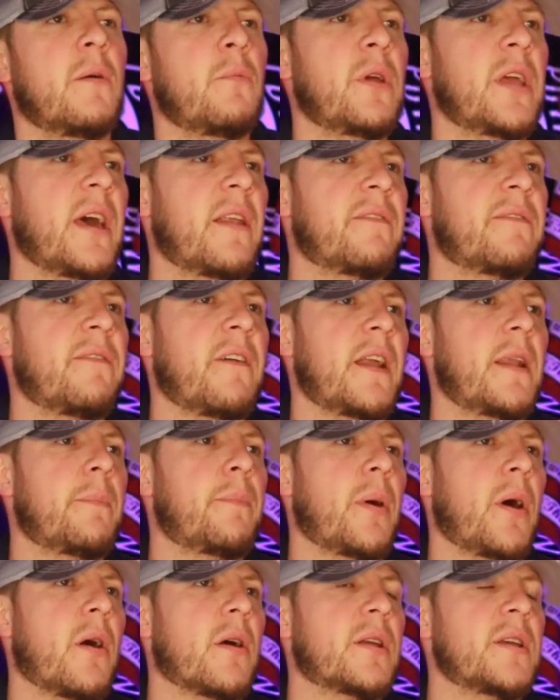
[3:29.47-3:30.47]
then we got to find a
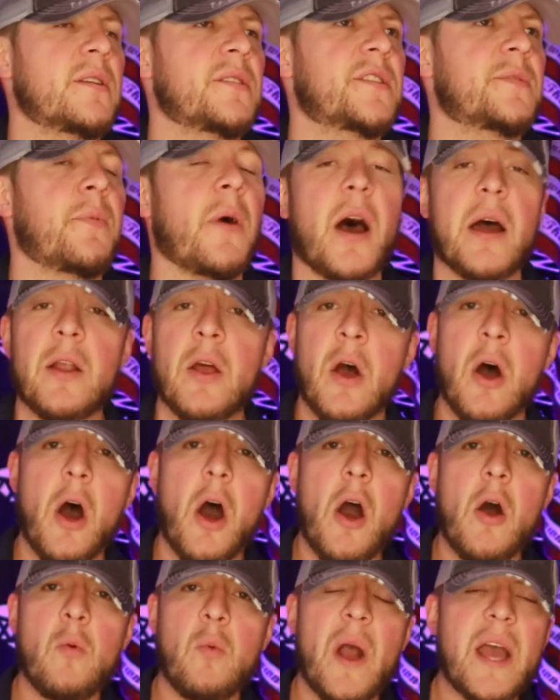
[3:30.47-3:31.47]
parking spot.
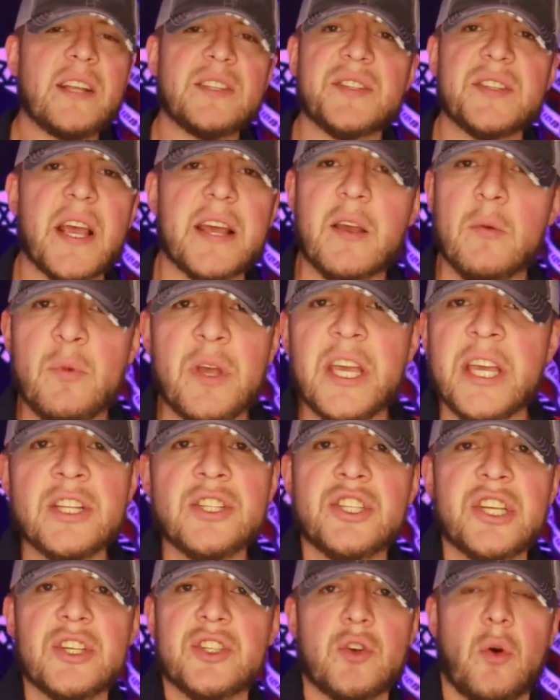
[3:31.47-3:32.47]
Oh, wait a second. We
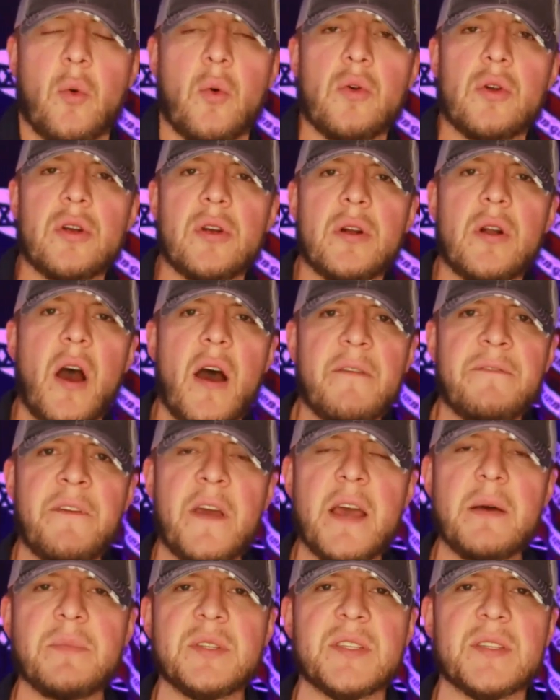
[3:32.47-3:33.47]
can just order it off
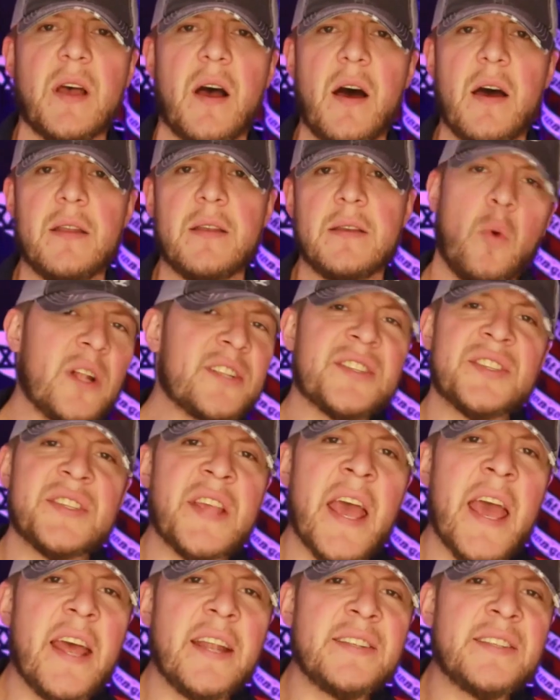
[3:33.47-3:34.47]
Amazon. What's
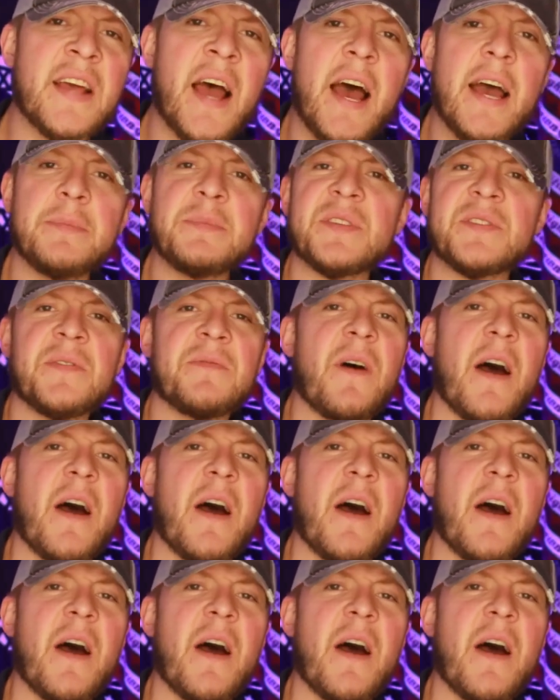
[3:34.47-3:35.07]
10 times